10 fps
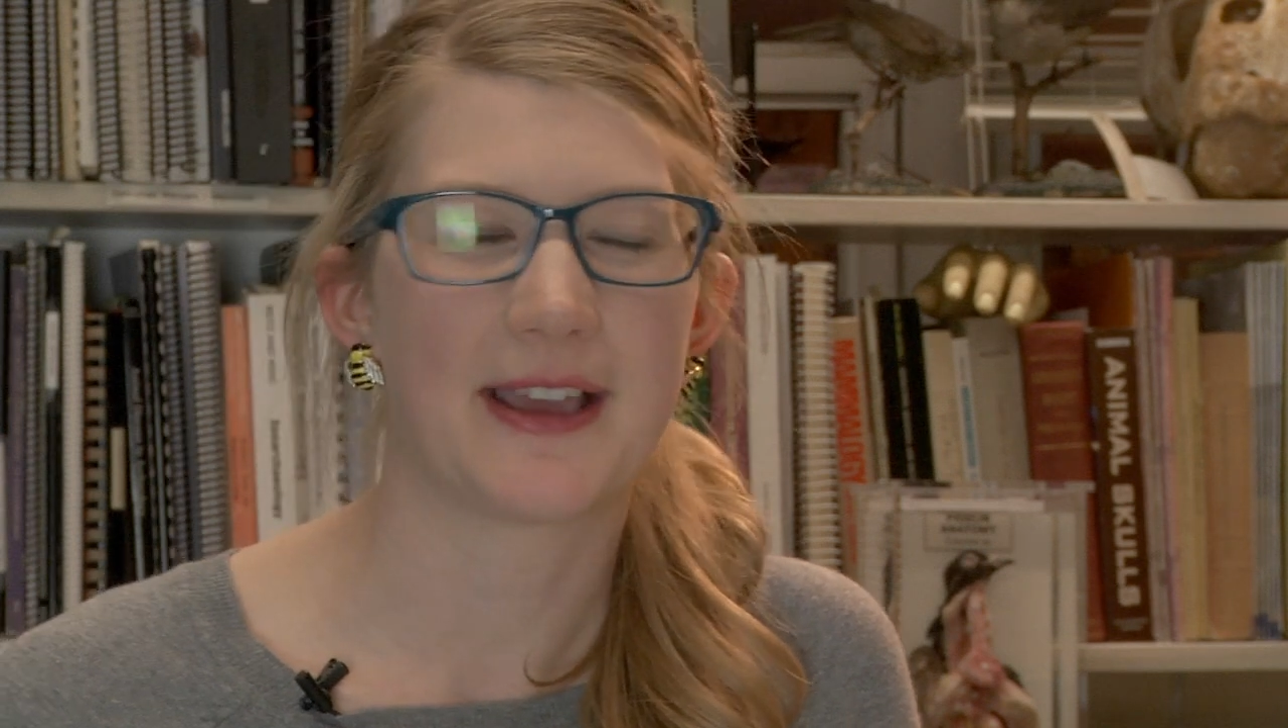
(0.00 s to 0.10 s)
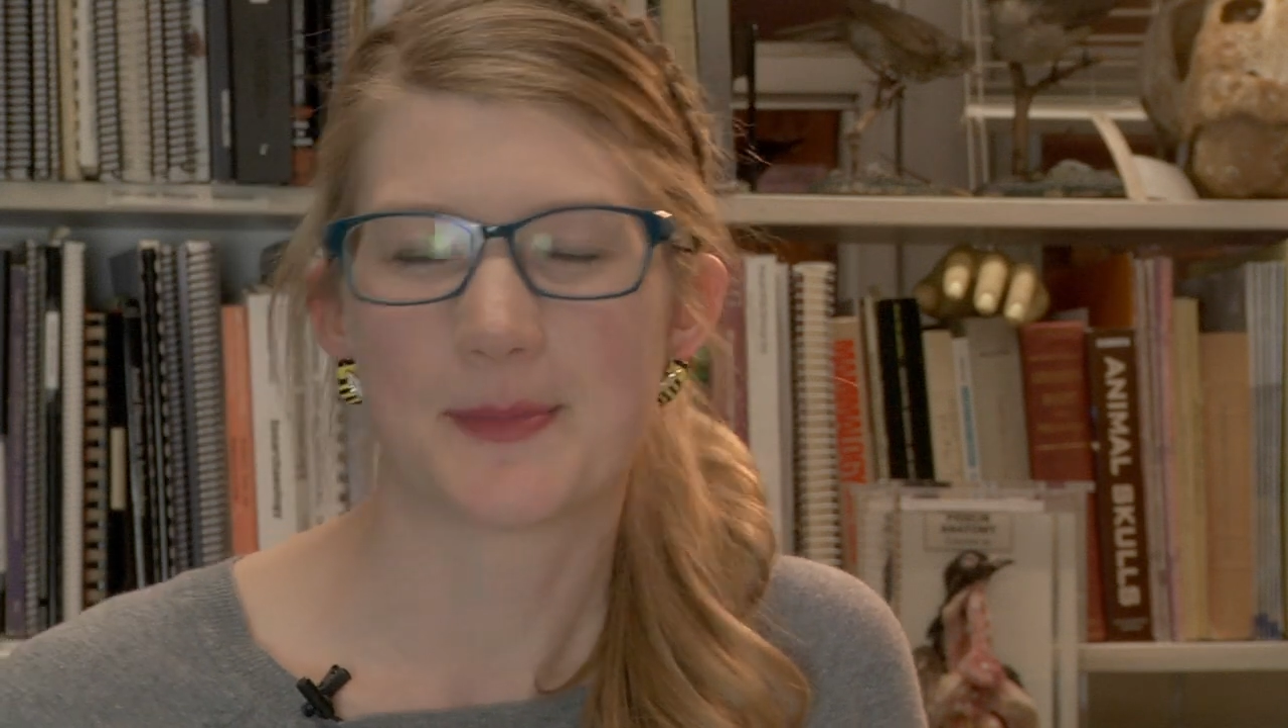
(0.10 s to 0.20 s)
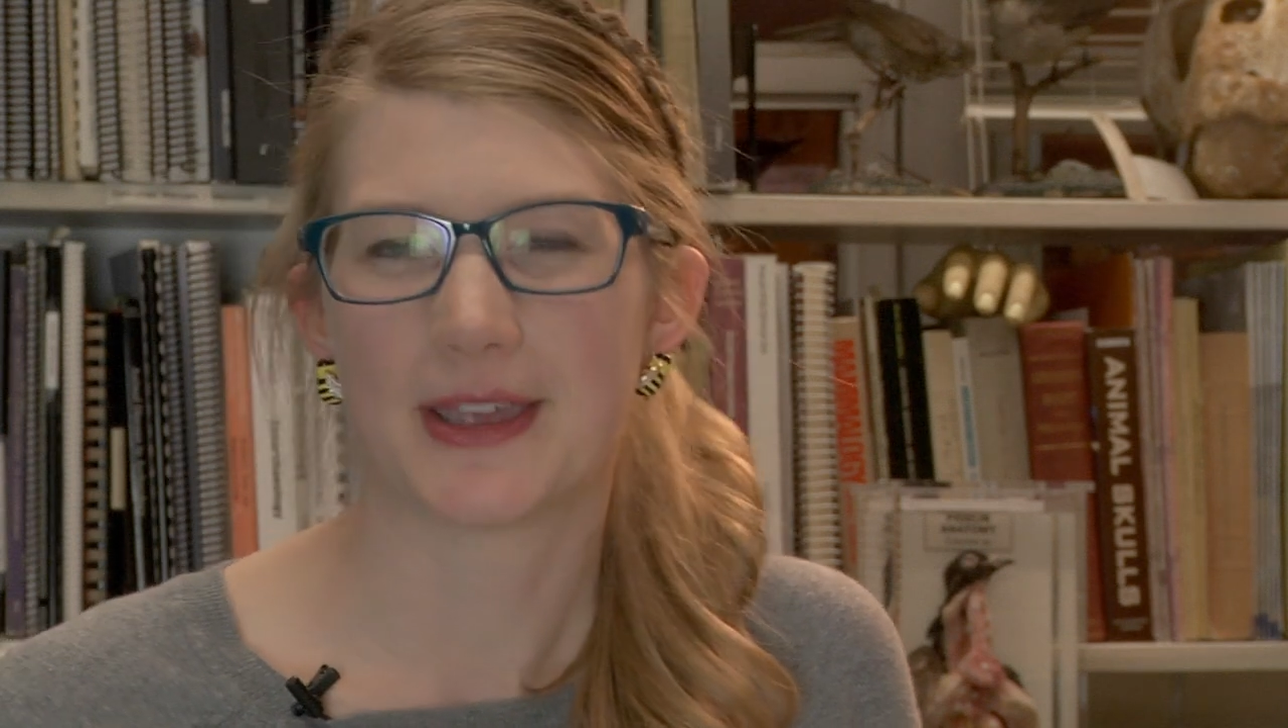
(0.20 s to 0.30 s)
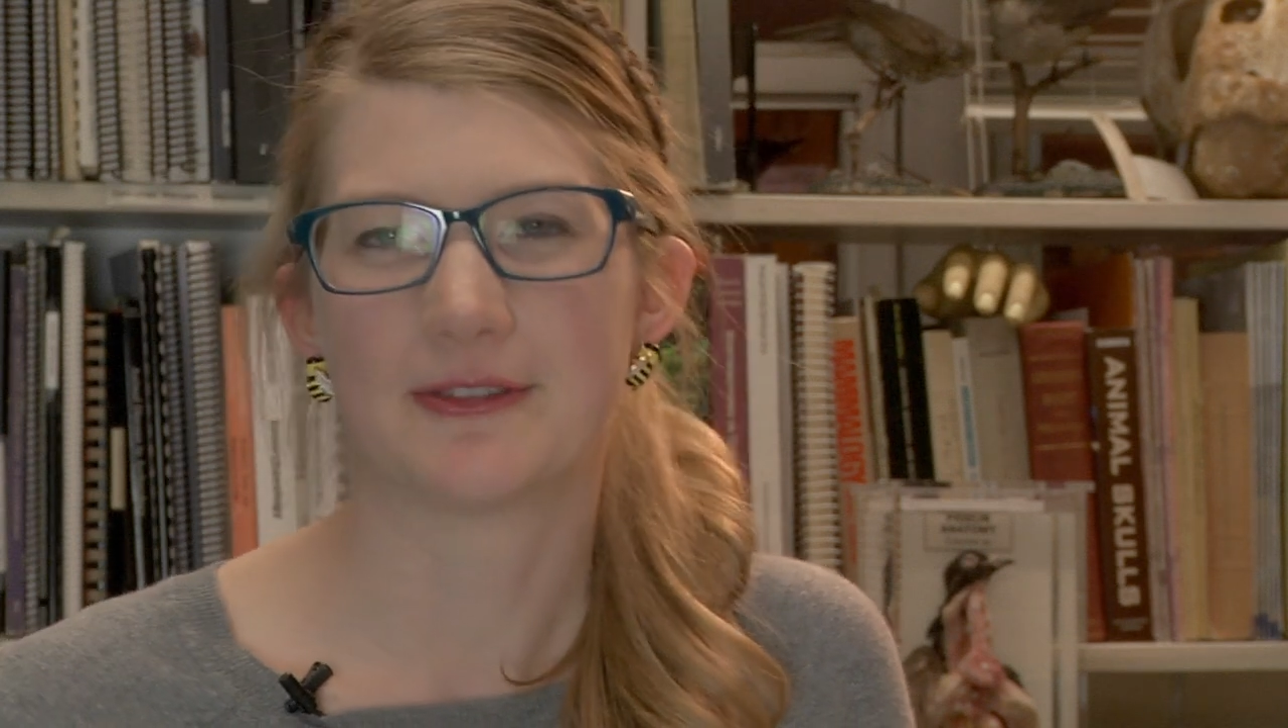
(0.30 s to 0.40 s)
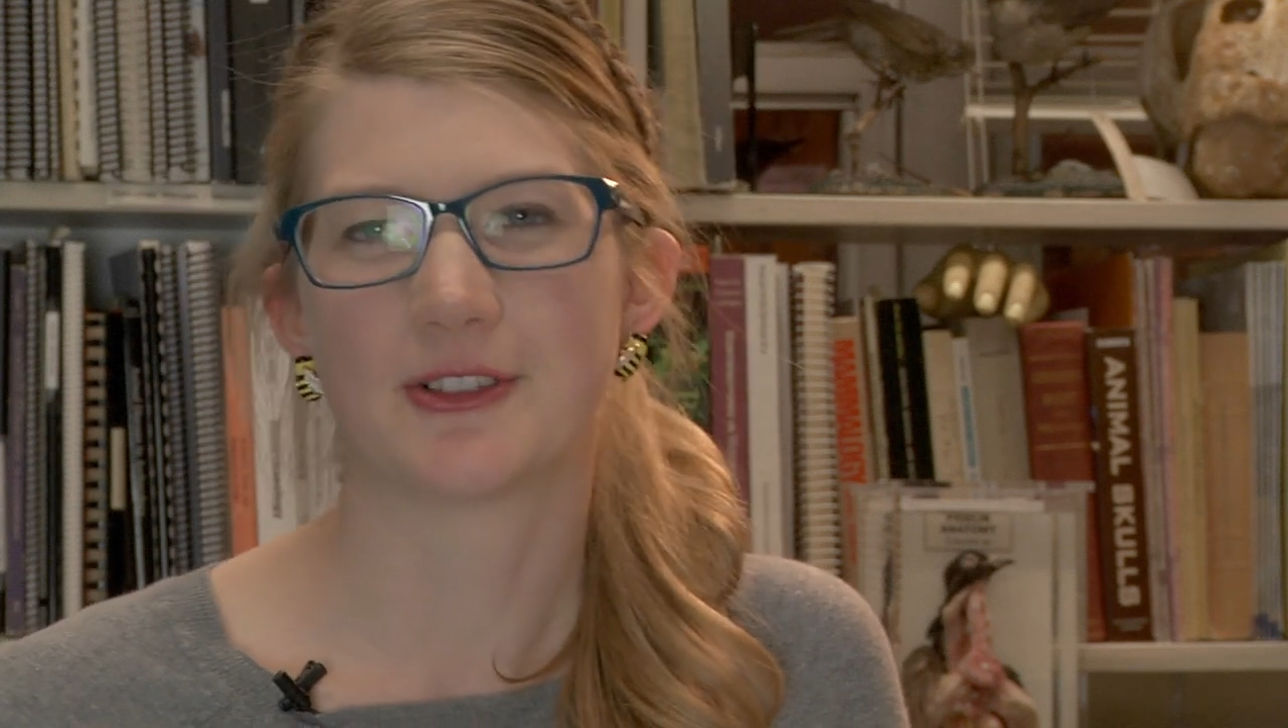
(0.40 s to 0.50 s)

have pet